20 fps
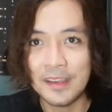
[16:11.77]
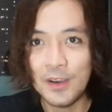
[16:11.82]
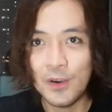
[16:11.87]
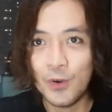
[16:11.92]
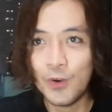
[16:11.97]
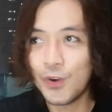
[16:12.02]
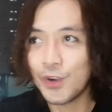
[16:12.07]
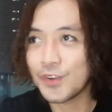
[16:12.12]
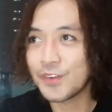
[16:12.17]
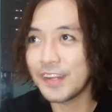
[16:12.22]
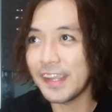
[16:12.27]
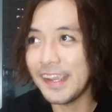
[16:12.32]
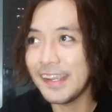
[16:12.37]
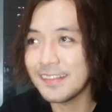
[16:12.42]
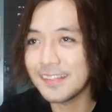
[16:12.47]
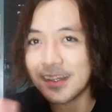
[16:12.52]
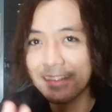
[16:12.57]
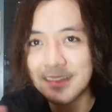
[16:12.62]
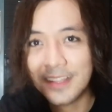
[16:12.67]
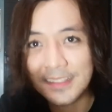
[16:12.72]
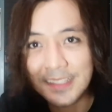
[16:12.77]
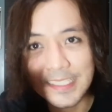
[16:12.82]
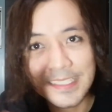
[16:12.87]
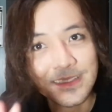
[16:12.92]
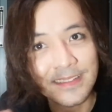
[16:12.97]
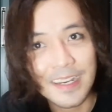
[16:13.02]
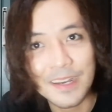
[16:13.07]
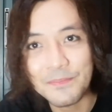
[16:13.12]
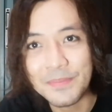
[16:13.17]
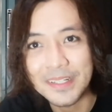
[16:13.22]
Who created the
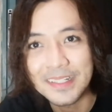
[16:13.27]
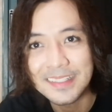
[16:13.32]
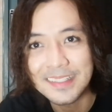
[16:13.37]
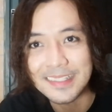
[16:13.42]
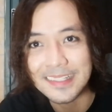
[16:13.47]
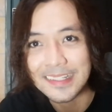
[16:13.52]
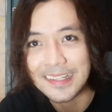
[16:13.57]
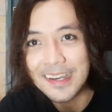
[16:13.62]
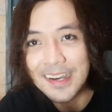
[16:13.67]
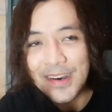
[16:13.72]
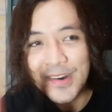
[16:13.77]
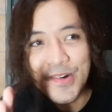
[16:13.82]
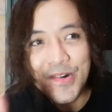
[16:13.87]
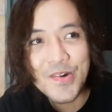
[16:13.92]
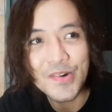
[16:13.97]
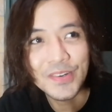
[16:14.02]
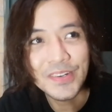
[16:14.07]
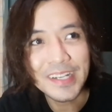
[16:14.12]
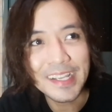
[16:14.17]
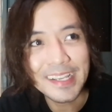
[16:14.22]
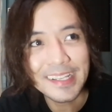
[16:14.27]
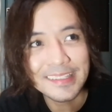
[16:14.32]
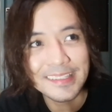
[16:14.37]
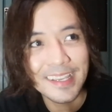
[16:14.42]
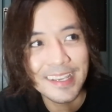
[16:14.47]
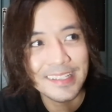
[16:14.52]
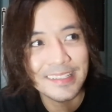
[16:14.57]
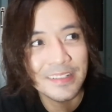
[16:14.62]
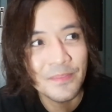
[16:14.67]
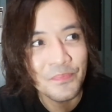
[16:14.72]
discrepancy? Who
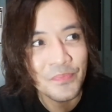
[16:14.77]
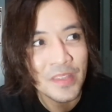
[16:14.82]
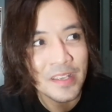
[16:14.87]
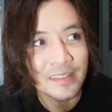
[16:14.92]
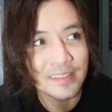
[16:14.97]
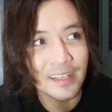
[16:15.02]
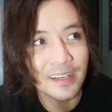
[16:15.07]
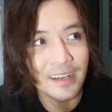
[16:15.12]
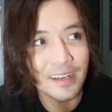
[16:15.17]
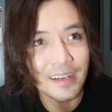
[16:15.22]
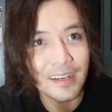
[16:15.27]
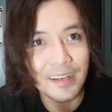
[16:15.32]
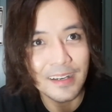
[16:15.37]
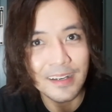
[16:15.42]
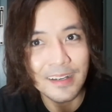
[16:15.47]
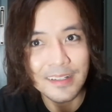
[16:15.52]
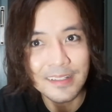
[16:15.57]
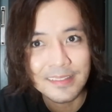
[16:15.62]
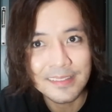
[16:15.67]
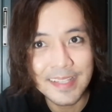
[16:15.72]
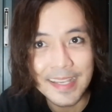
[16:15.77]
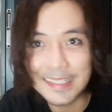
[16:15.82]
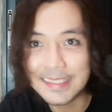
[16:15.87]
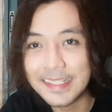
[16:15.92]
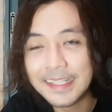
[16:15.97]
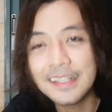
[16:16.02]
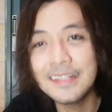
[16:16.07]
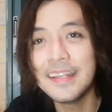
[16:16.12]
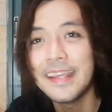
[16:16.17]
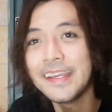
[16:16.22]
created the
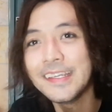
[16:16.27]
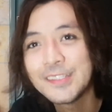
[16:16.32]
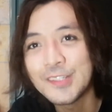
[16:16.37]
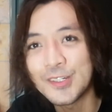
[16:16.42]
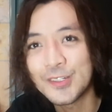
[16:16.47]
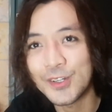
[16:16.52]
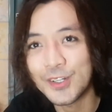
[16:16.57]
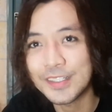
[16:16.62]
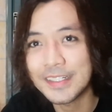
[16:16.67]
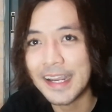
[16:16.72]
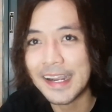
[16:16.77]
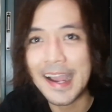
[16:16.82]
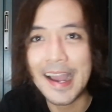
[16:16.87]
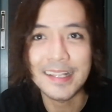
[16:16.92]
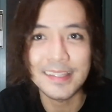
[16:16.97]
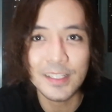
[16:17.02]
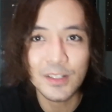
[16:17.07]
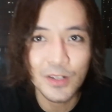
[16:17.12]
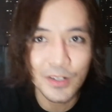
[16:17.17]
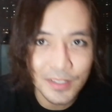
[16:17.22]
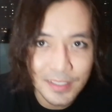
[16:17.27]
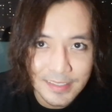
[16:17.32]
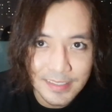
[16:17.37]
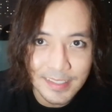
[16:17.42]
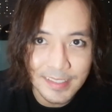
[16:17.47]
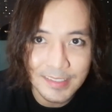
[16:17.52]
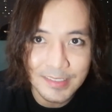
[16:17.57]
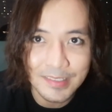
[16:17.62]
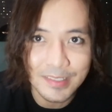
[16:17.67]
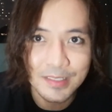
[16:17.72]
designation or the
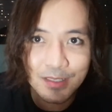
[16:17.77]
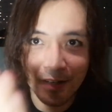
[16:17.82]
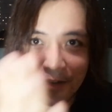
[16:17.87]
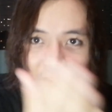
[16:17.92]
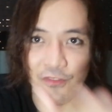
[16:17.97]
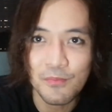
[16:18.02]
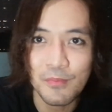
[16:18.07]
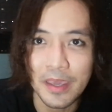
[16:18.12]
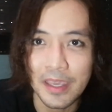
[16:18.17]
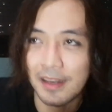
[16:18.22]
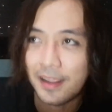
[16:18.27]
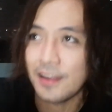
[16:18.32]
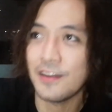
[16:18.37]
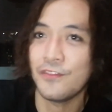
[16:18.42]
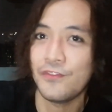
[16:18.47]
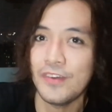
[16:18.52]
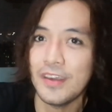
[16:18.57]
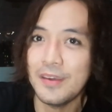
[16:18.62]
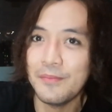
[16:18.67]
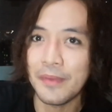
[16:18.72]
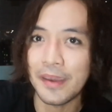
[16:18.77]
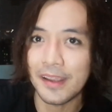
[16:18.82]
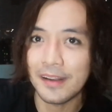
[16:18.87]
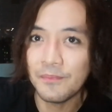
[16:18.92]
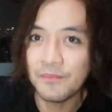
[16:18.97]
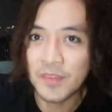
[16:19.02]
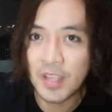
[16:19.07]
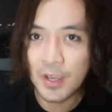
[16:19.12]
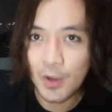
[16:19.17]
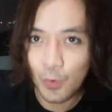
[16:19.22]
categorization of male and female
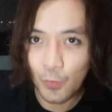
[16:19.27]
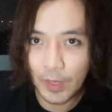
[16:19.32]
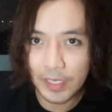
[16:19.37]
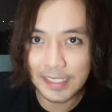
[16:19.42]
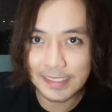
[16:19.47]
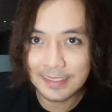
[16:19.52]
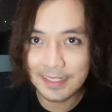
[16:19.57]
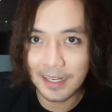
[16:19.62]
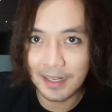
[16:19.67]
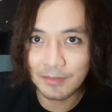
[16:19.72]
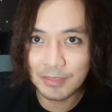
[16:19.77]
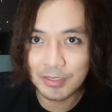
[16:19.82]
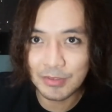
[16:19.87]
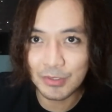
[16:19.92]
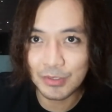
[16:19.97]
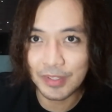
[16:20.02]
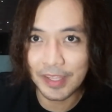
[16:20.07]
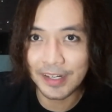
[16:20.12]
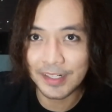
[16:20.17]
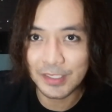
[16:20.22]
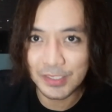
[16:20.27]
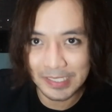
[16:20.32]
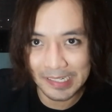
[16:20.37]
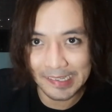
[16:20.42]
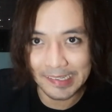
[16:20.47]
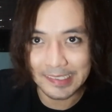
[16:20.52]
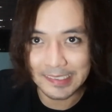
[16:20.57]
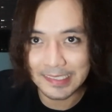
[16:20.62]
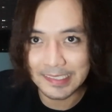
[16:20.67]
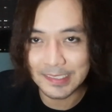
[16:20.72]
when it comes to their
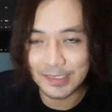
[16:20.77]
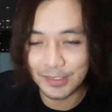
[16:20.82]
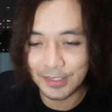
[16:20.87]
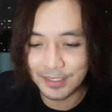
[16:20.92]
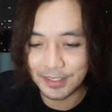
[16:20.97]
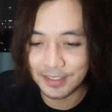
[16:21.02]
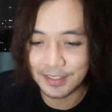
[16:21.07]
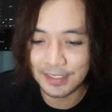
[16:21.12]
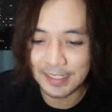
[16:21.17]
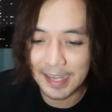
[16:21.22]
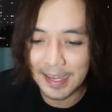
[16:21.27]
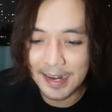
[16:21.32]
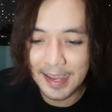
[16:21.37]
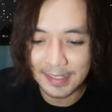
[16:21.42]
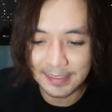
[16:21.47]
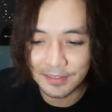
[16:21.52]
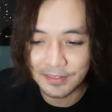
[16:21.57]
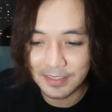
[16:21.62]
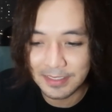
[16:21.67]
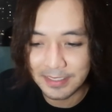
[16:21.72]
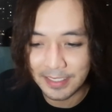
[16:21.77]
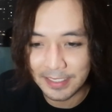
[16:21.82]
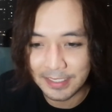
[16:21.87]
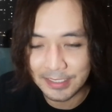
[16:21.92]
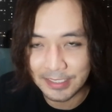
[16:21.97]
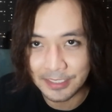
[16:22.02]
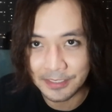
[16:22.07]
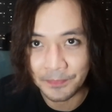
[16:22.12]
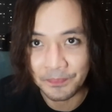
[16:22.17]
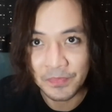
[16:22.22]
traits or
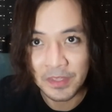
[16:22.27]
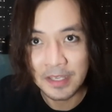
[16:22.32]
characterization?